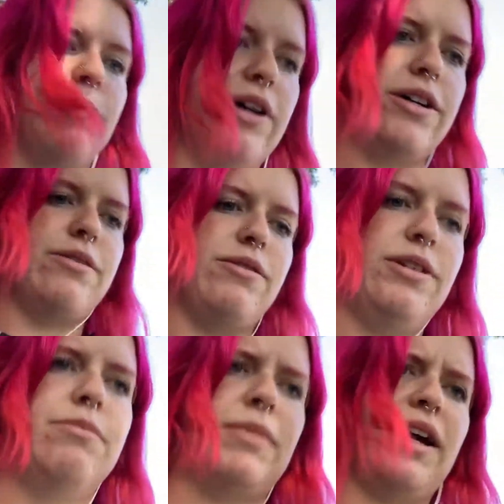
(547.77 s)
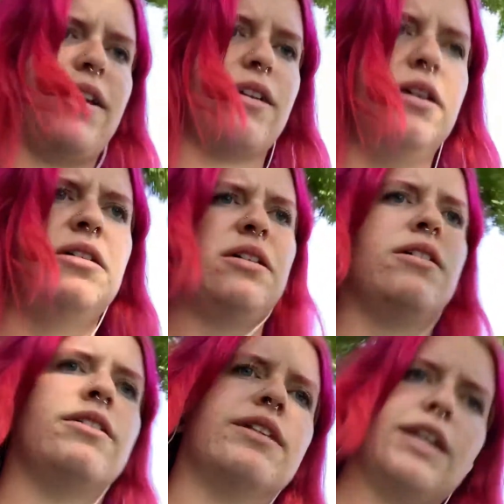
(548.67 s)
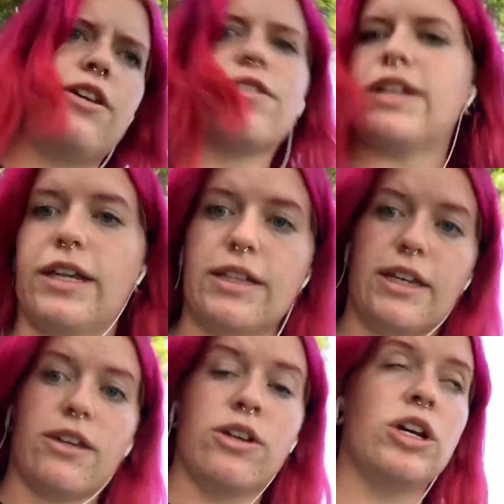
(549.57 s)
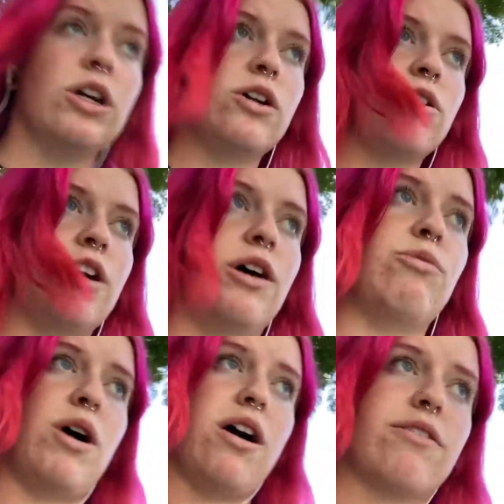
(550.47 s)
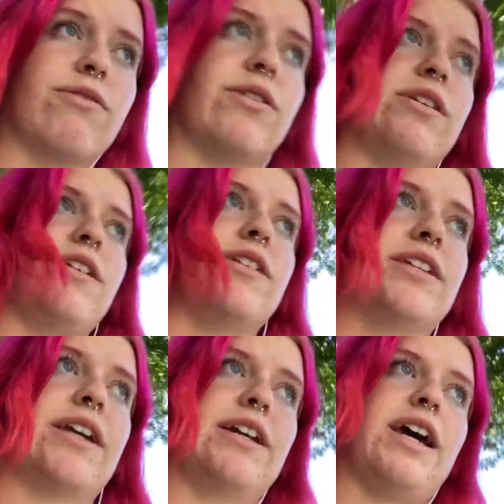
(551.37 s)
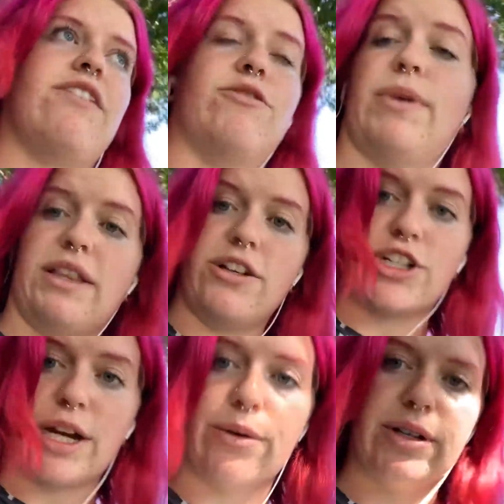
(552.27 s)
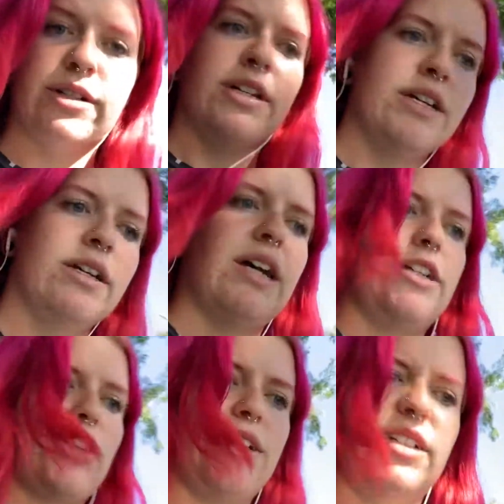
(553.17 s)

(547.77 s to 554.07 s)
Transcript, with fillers: on my near daily uh, walk for the second half of my lunch hour. I try to